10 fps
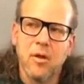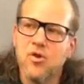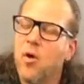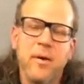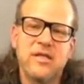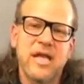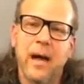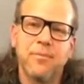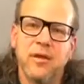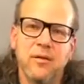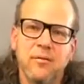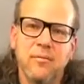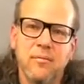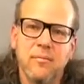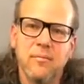Nobody stopped it.
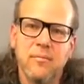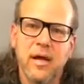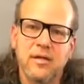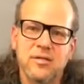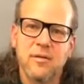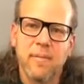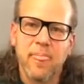Next.